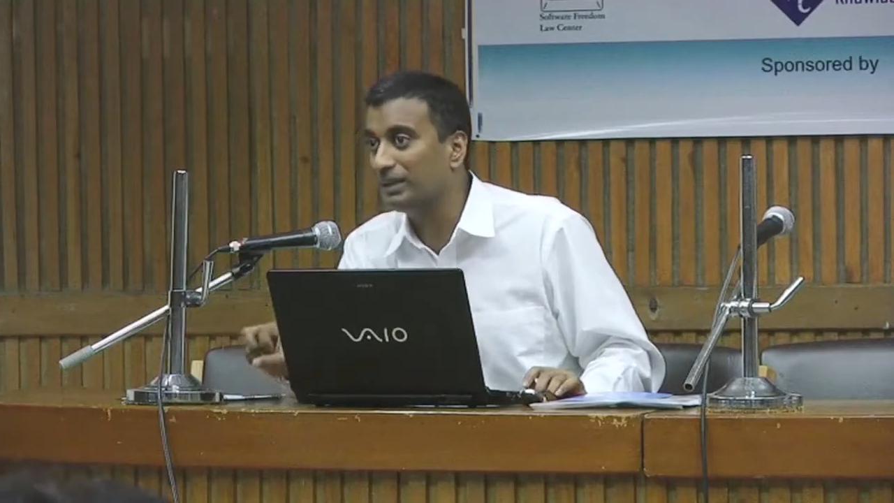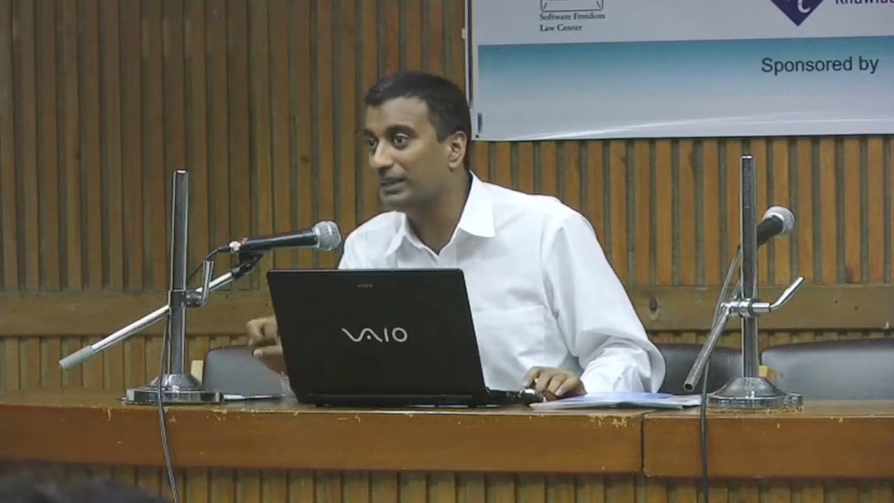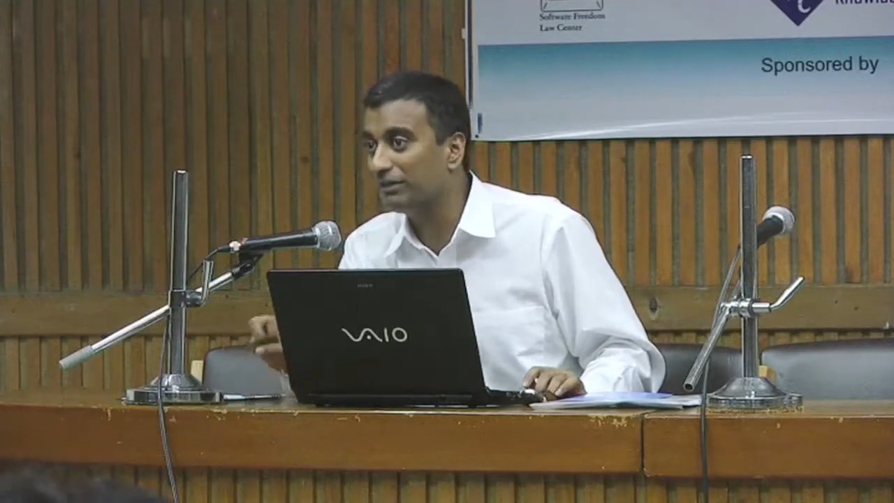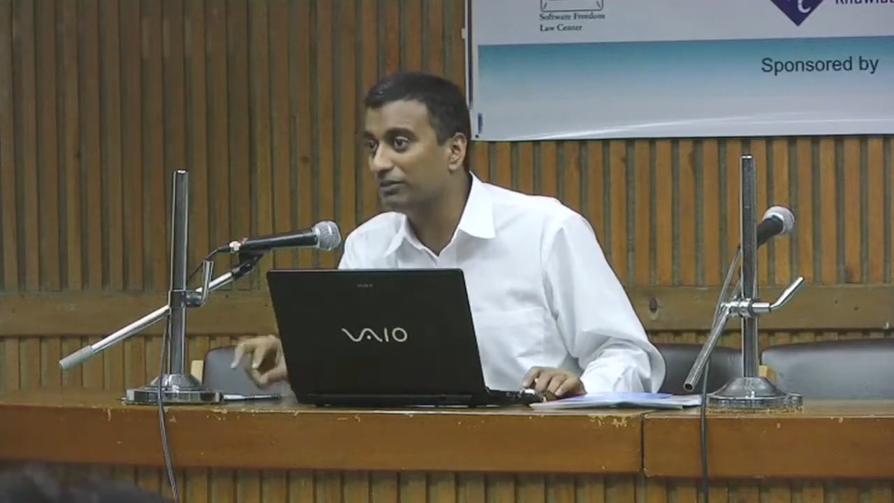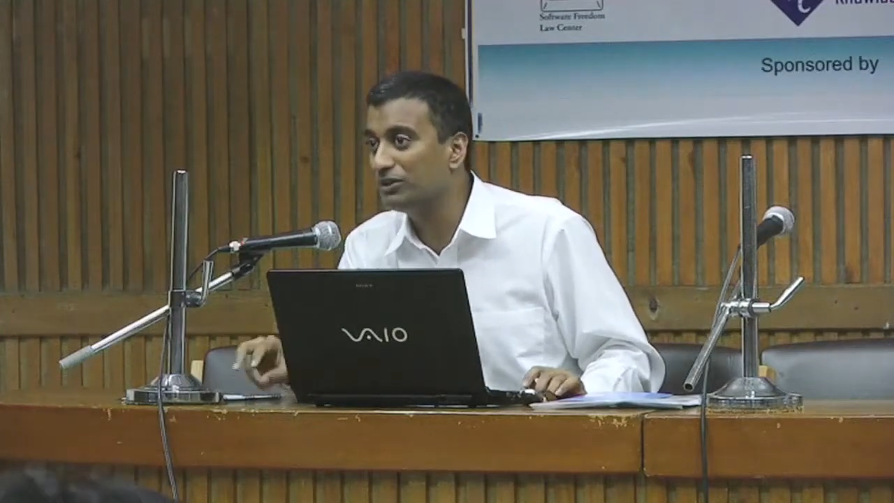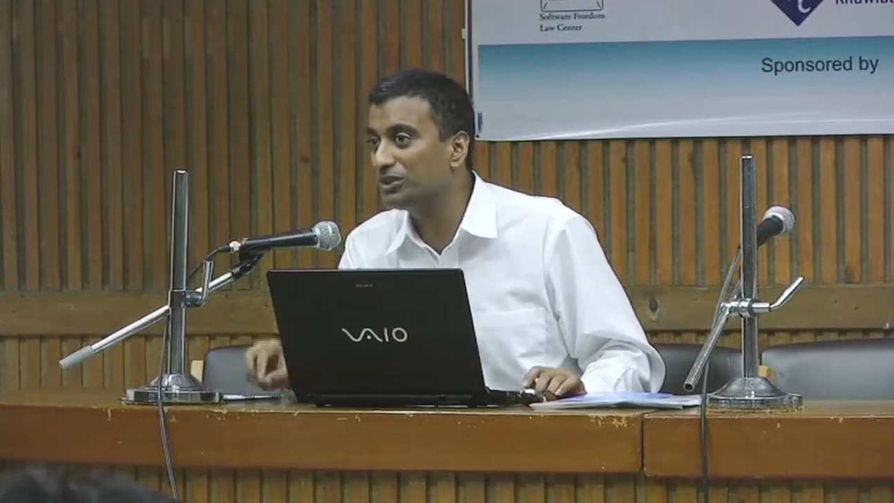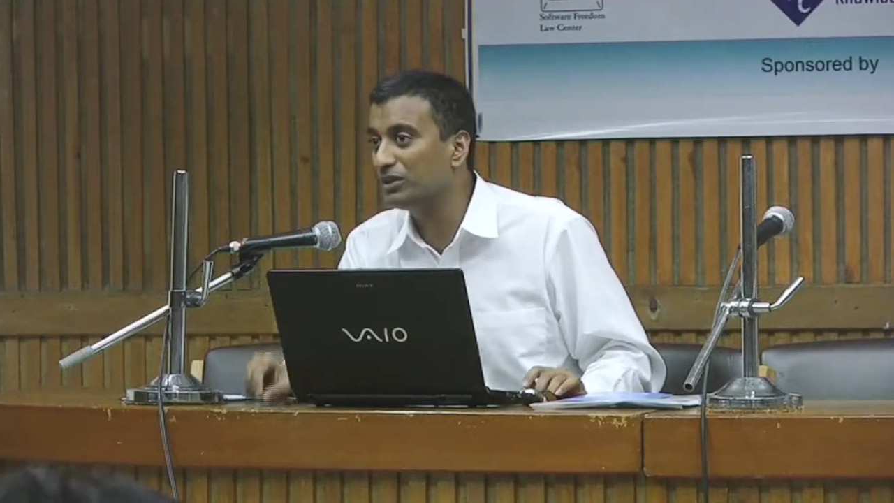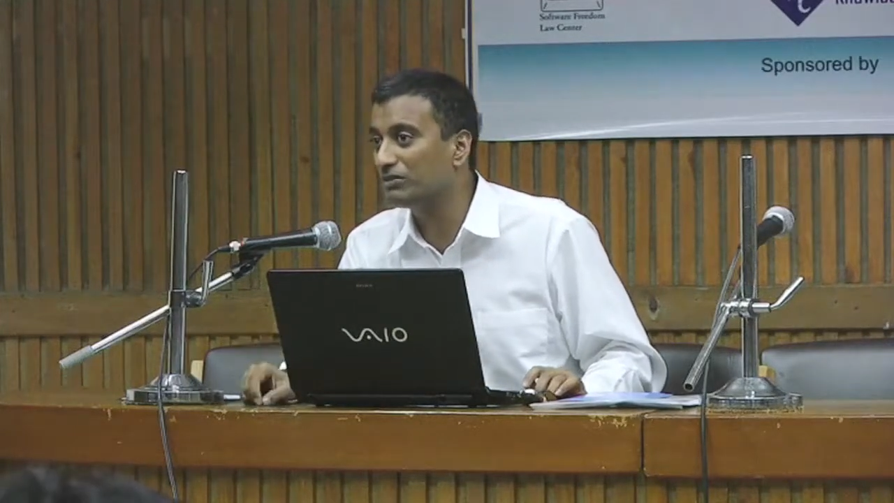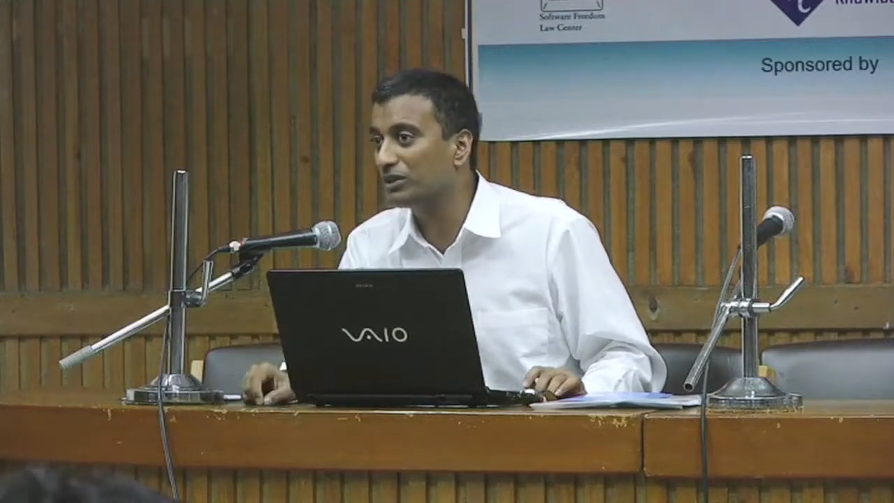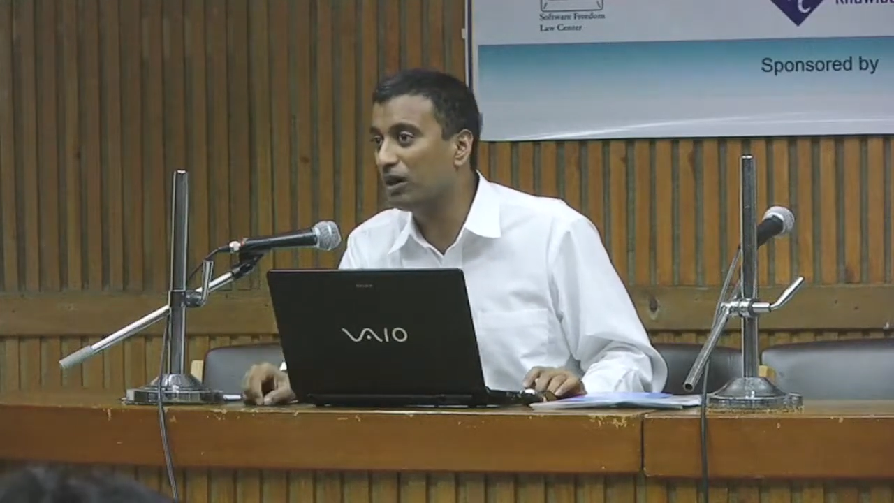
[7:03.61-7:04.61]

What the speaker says: definition of the